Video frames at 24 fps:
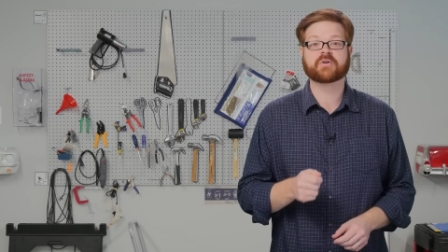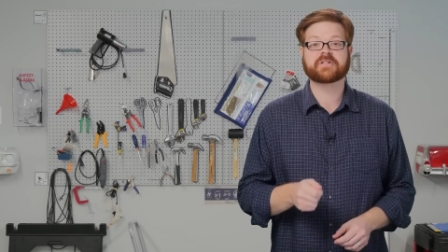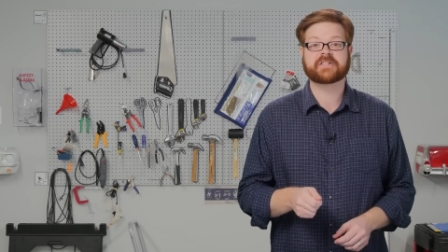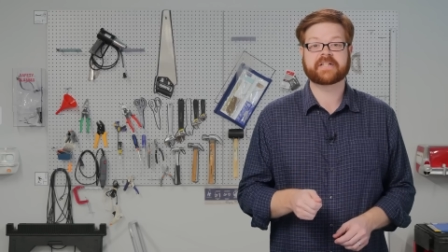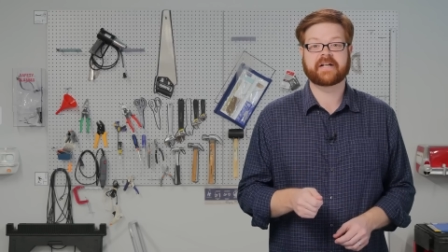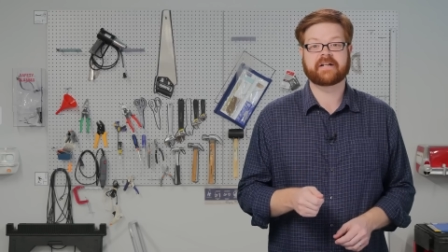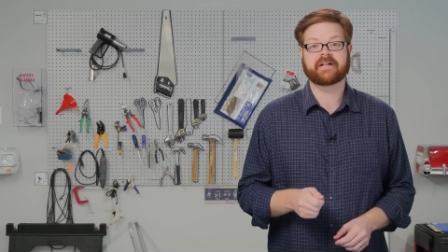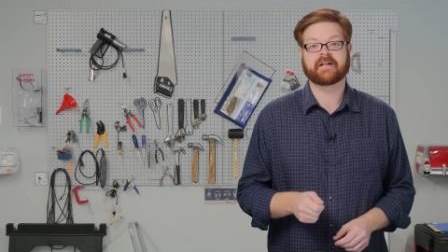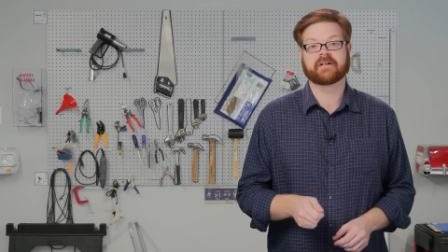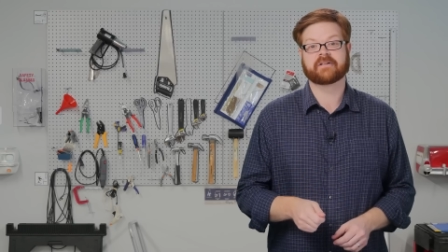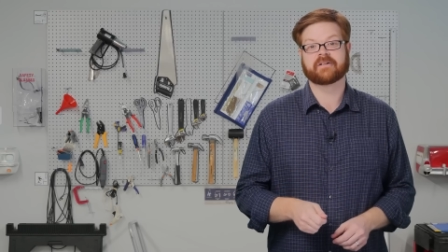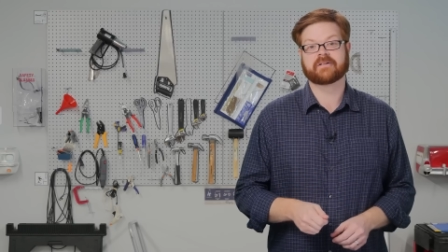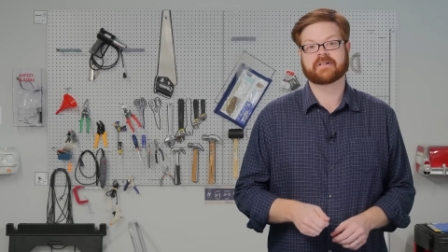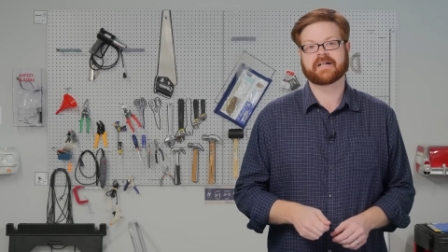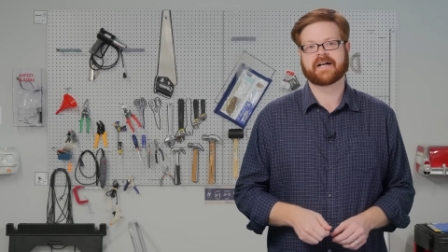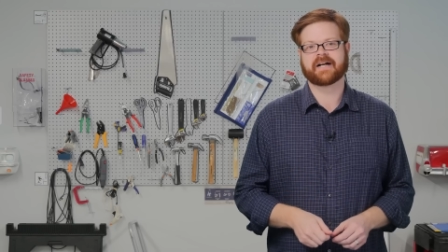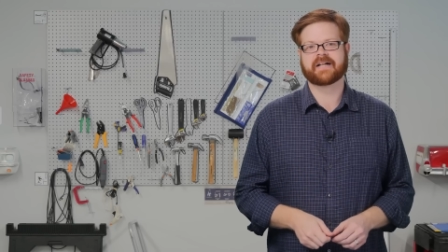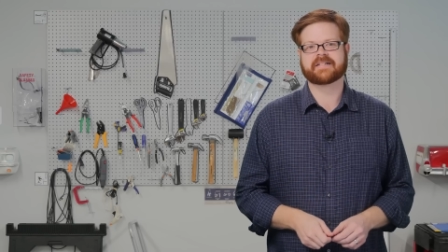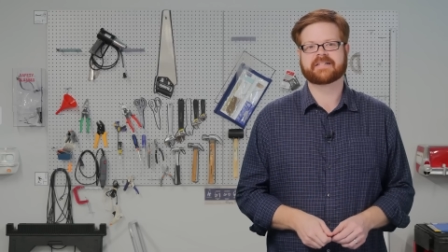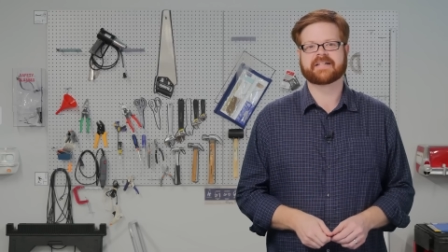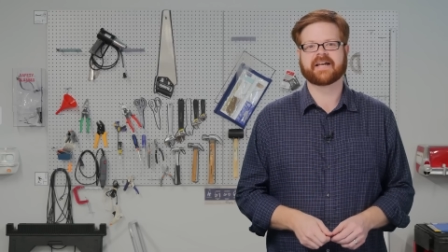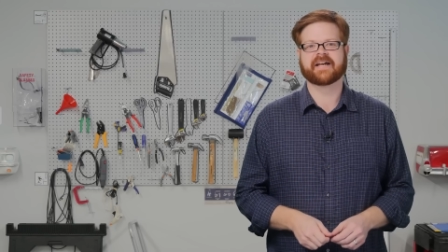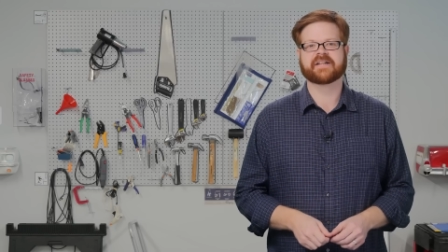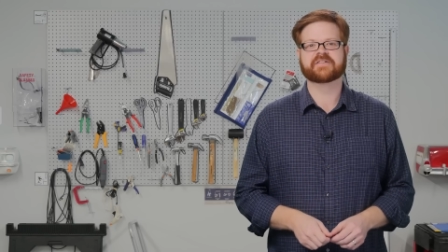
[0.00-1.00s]
technical
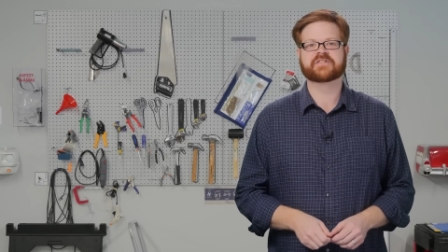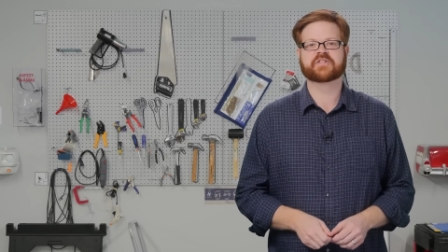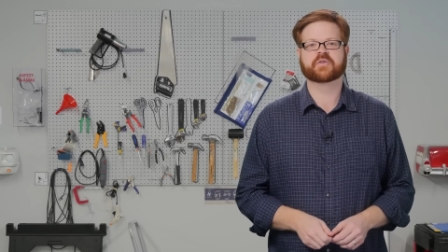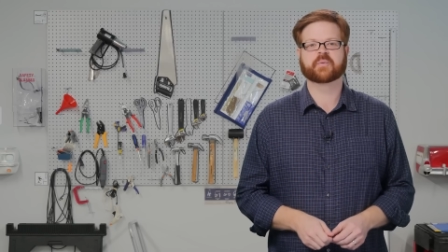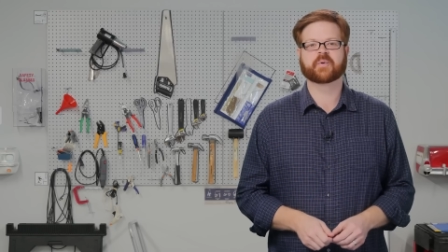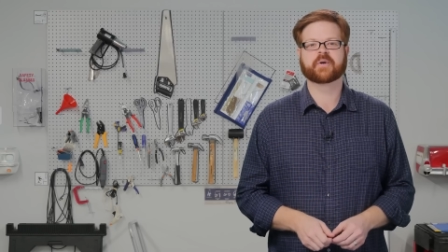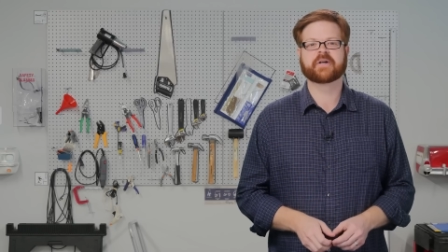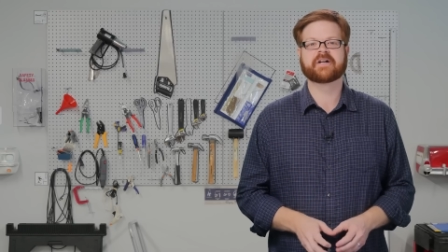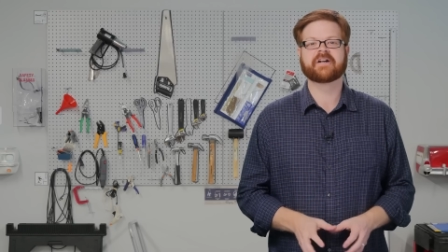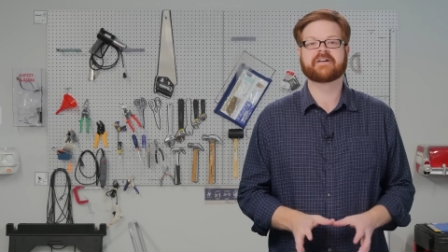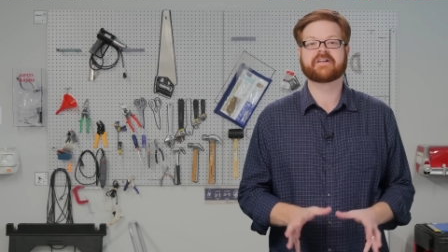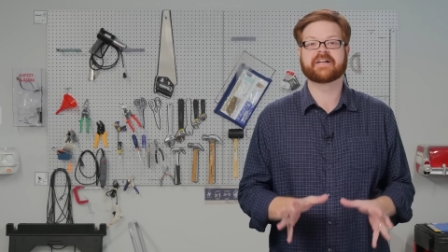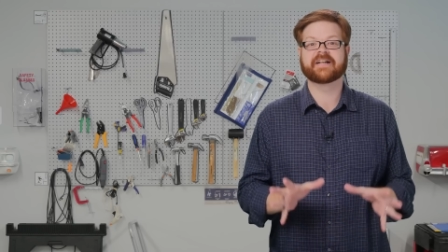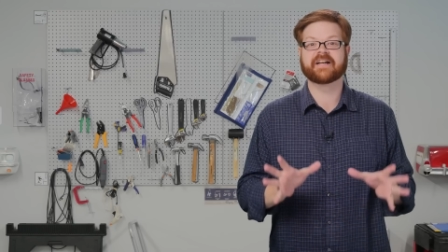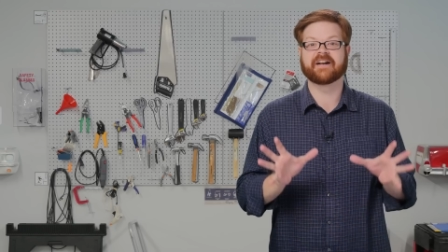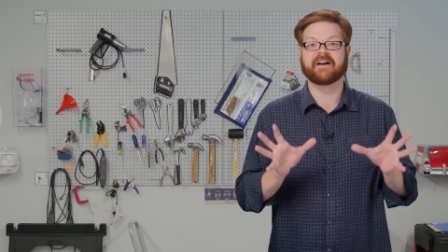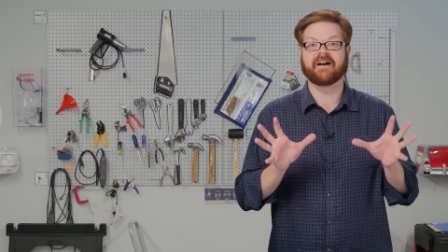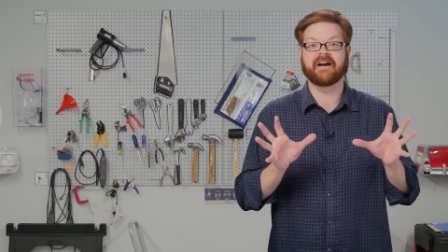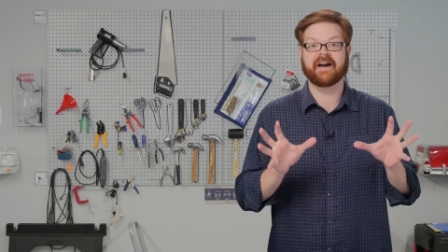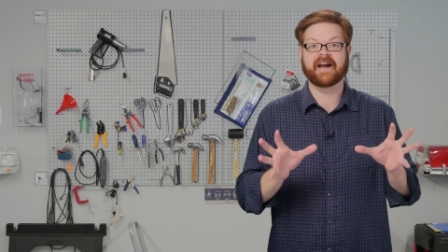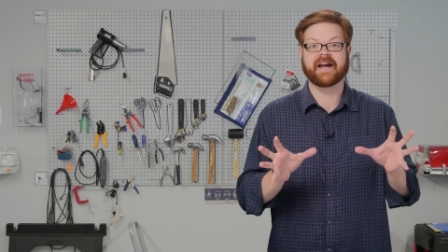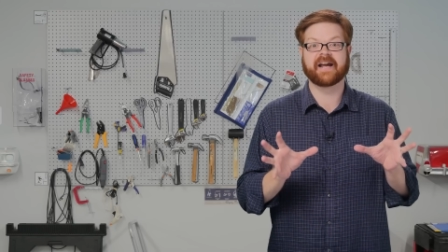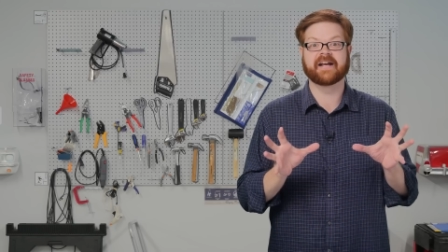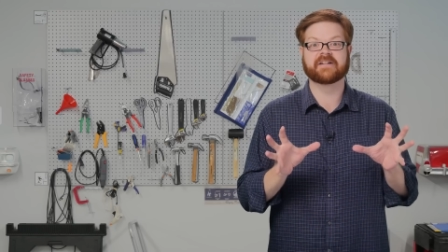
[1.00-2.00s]
content, so we're here to get
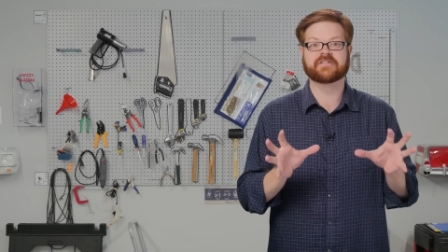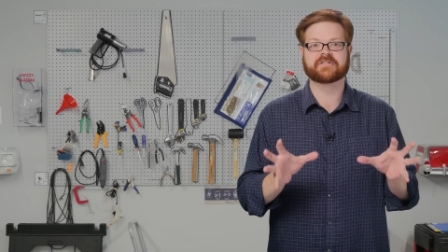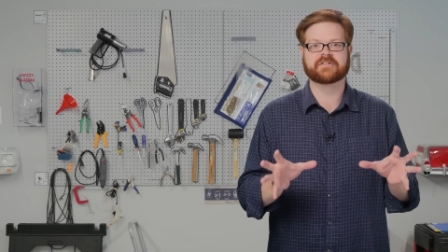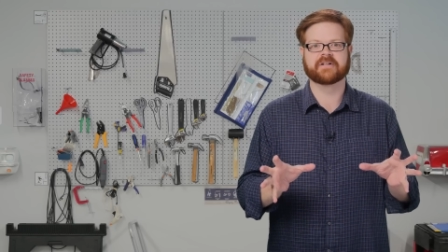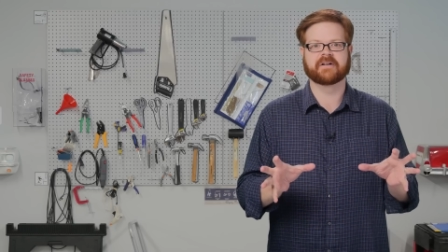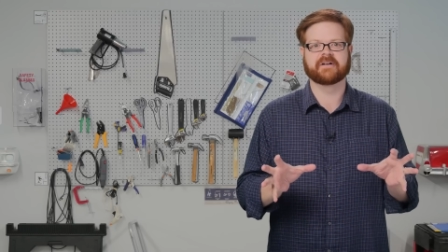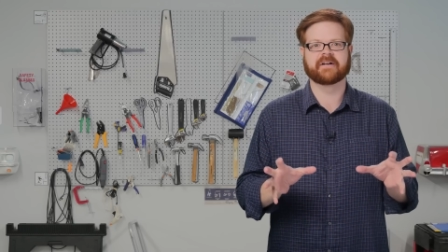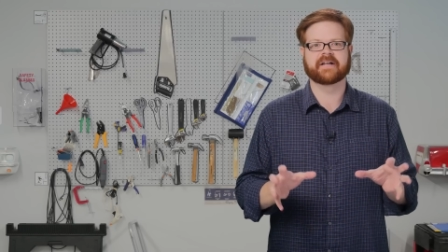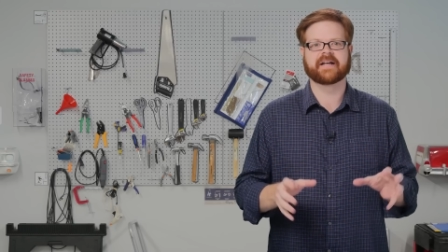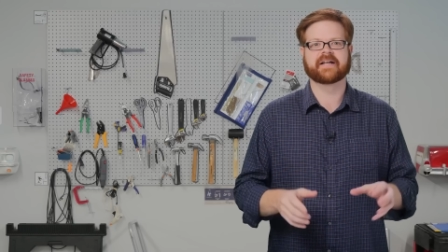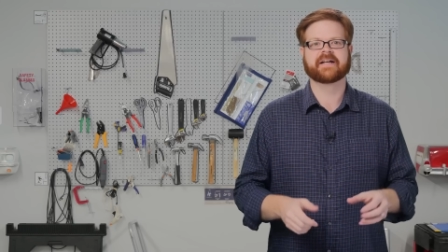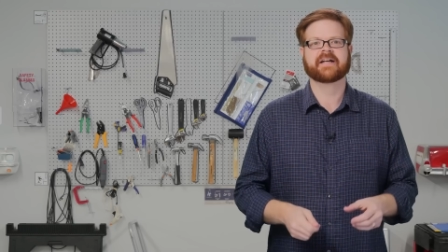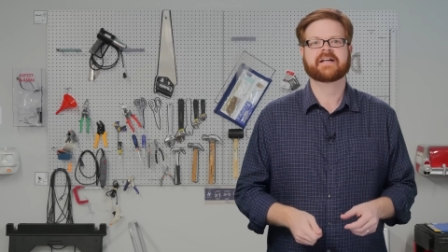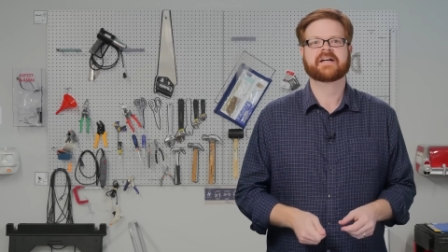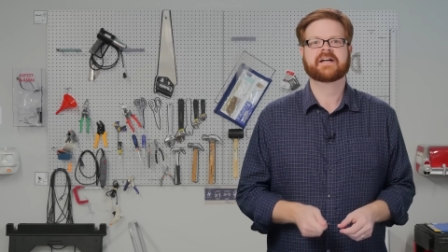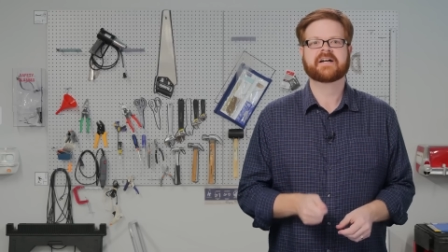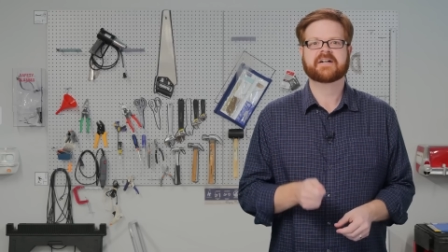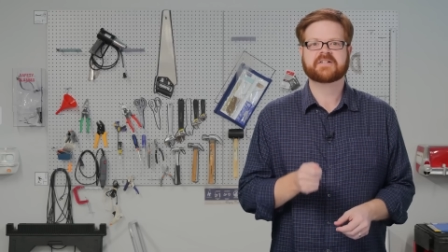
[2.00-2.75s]
our hands dirty,